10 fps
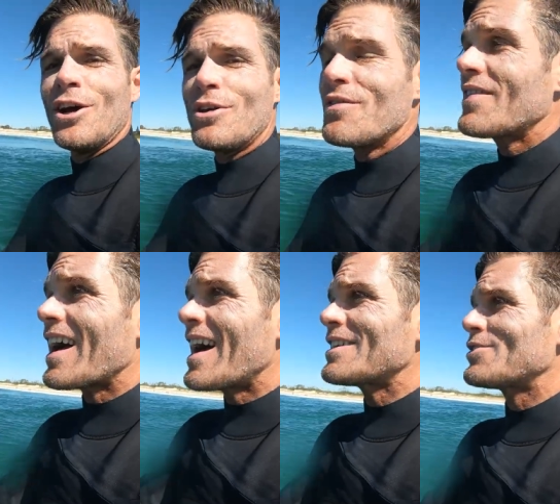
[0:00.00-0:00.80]
So you've
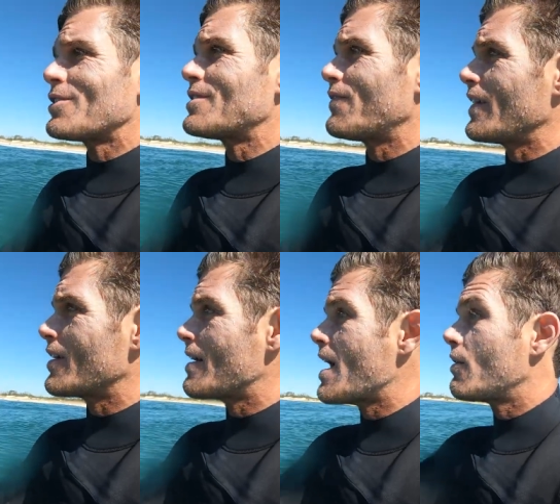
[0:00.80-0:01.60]
got to start to
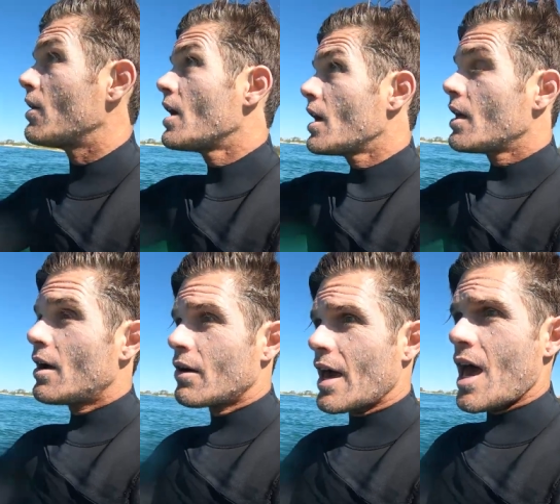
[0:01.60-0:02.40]
figure out,
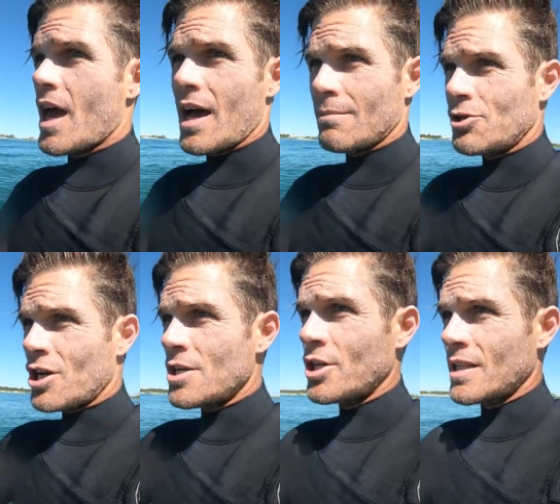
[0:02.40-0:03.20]
okay, I'm
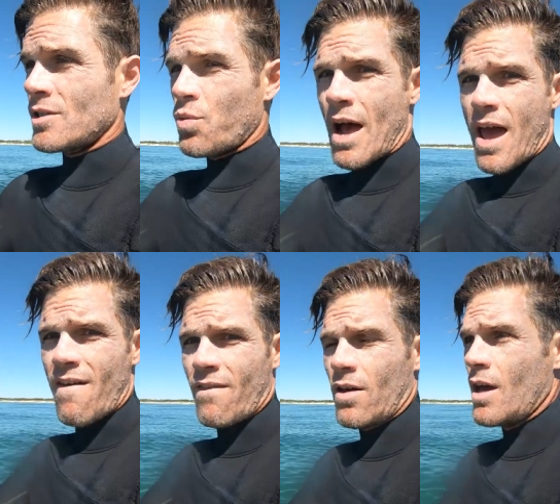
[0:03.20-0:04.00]
judging this
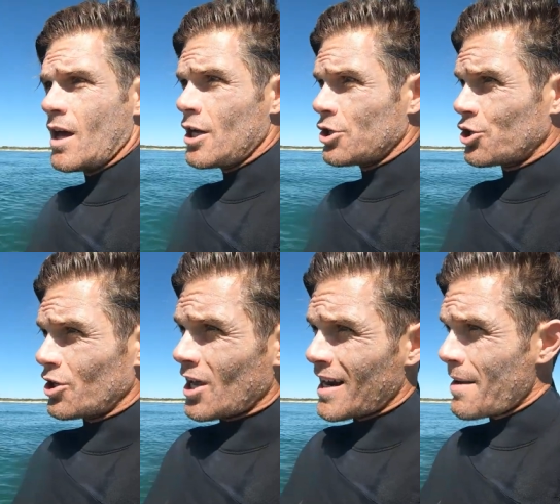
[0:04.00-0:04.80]
wave.
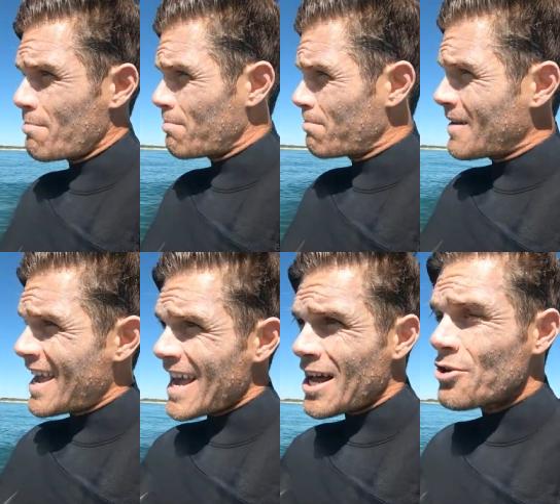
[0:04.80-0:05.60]
Can I
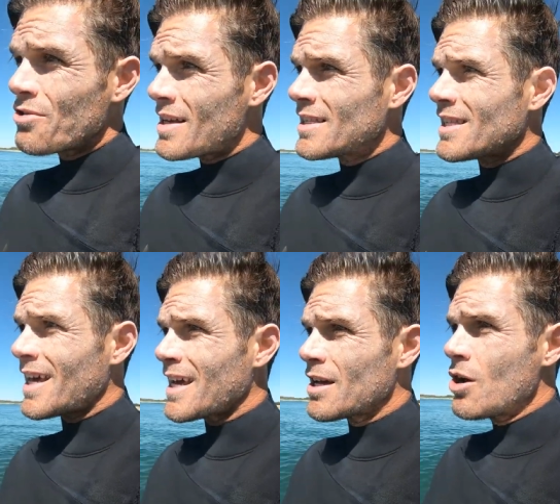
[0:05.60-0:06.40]
get under this
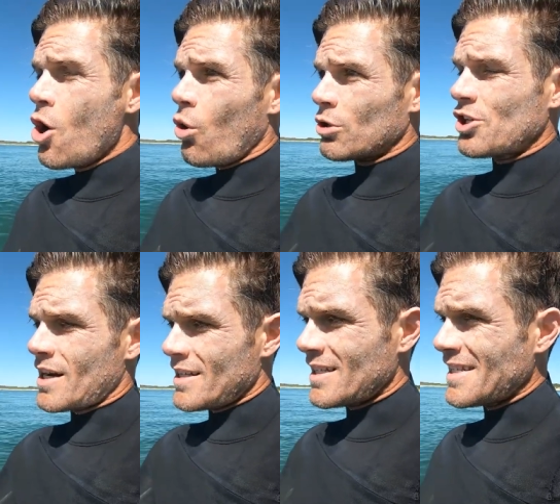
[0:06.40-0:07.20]
thing, or
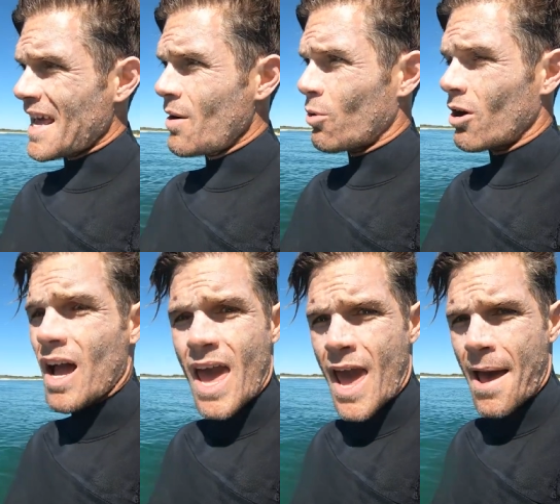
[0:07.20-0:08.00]
should I stay where
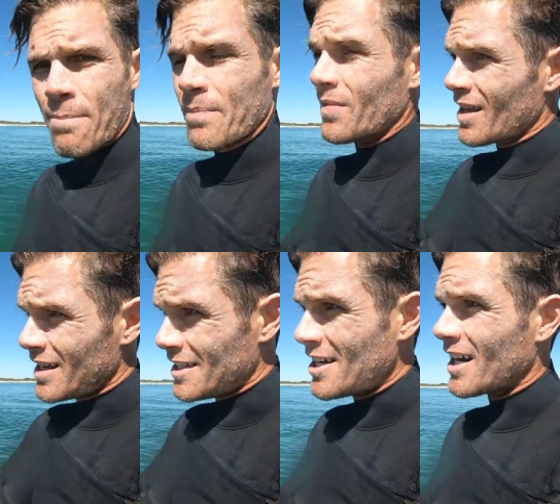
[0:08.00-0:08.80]
I
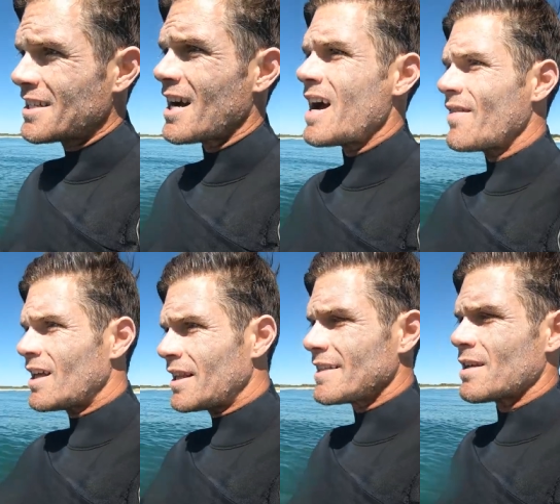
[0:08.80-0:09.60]
am, duck dive
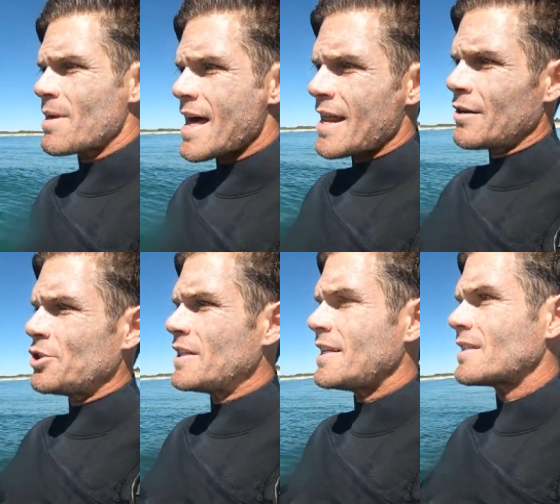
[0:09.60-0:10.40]
it, let some of that
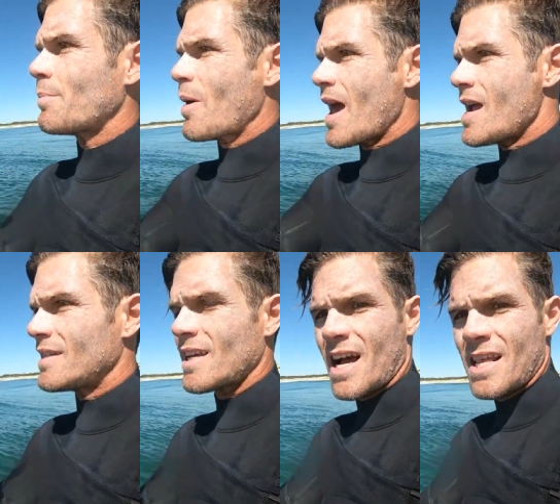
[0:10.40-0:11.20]
energy dissipate?
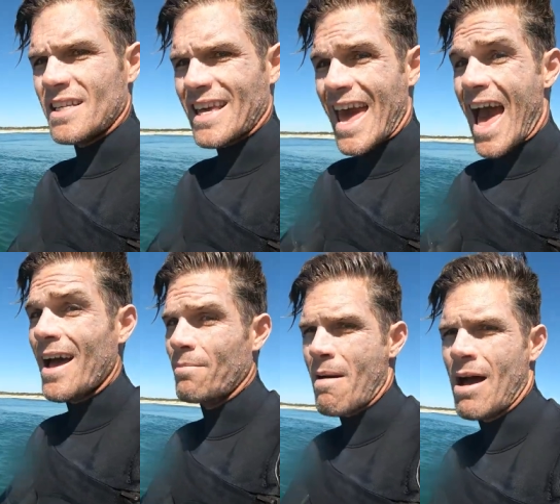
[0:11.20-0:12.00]
It's kind of this
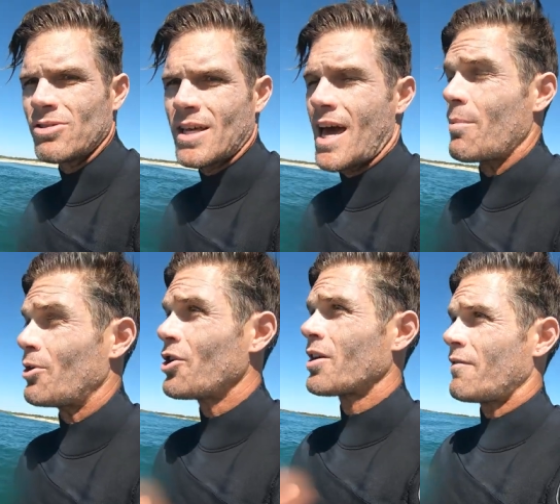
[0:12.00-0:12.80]
cat and mouse game,
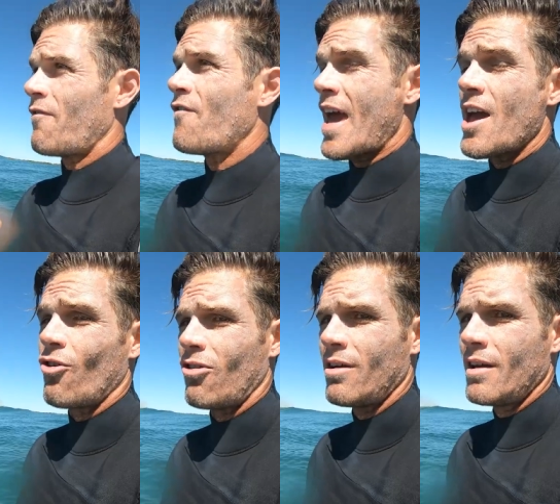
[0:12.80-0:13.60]
and you're gonna fail